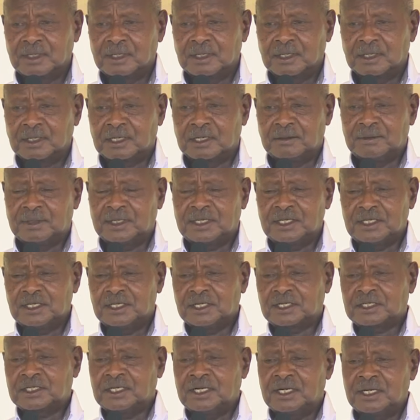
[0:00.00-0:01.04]
Kabaka
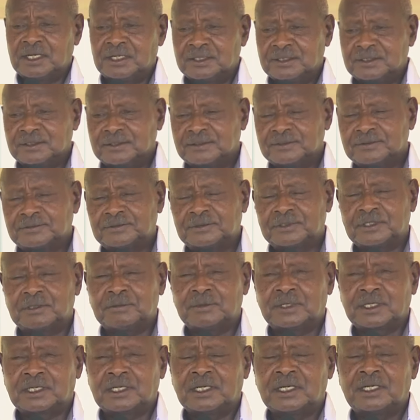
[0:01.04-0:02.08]
Yeka for the
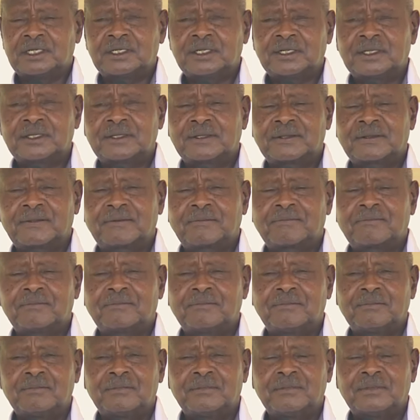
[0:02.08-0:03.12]
Baganda,
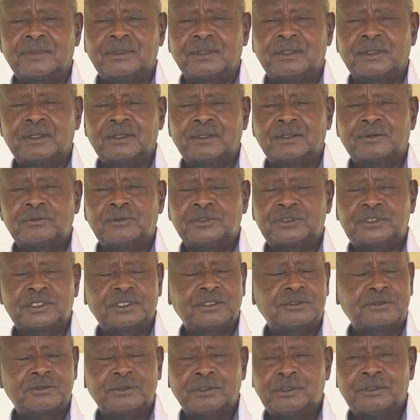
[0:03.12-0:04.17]
we
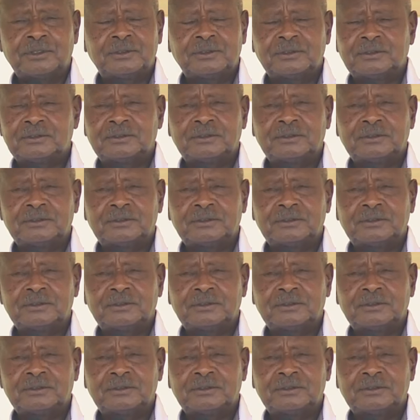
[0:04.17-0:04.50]
said no.